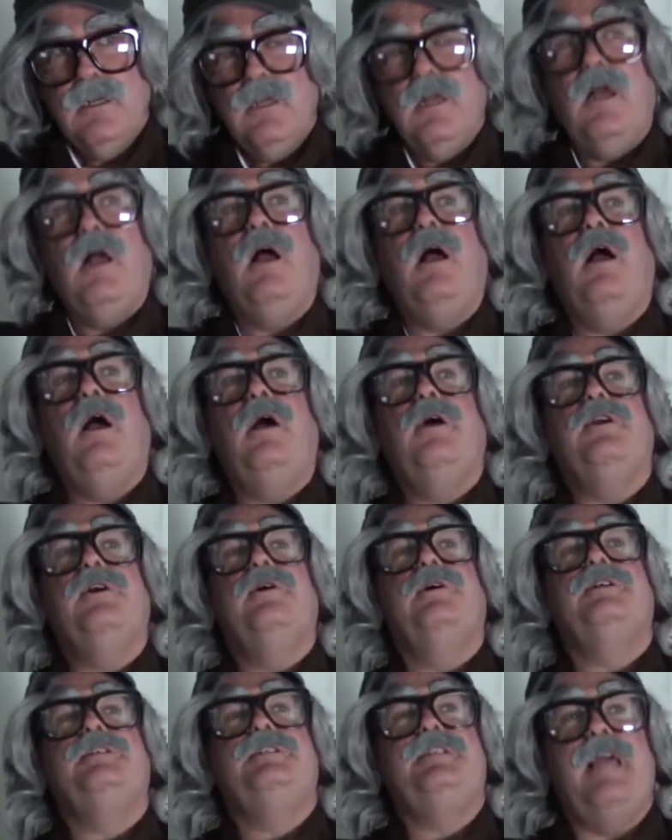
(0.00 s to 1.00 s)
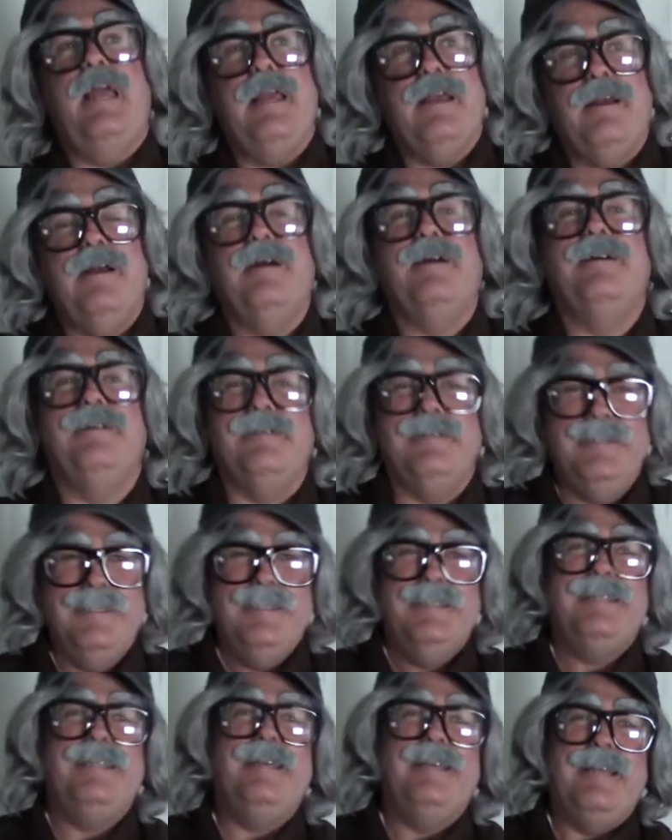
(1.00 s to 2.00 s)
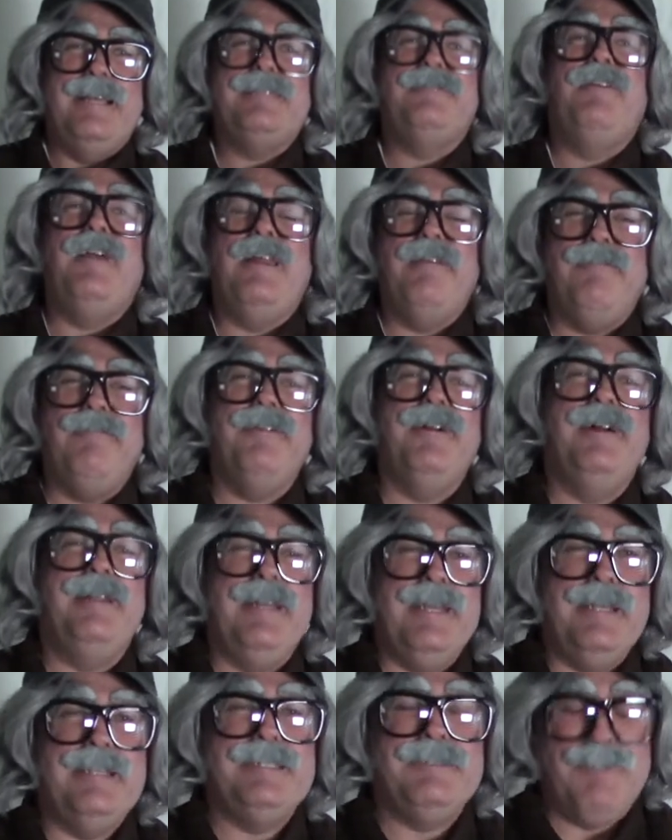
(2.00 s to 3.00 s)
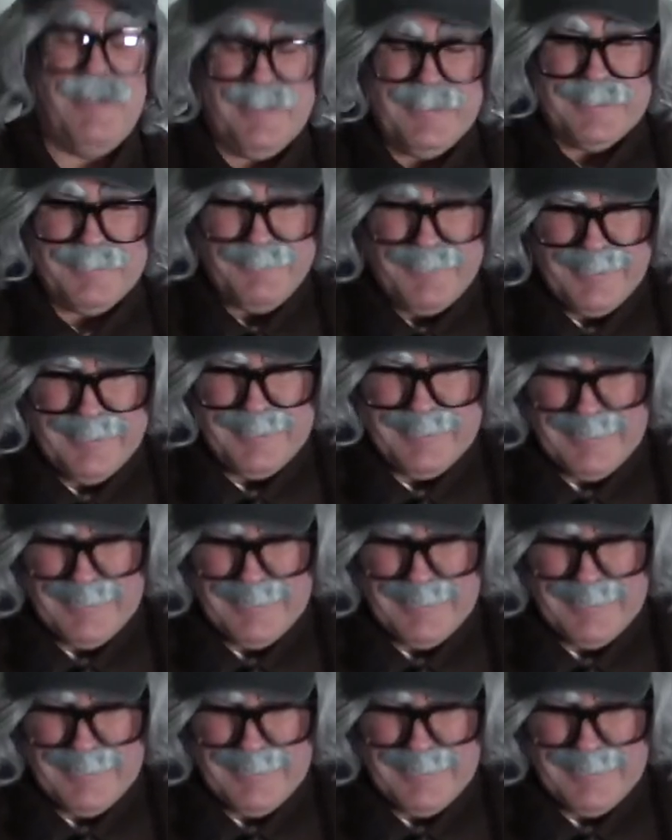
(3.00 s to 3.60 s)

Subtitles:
Oh, you're saying, oh, that's very funny, smartest man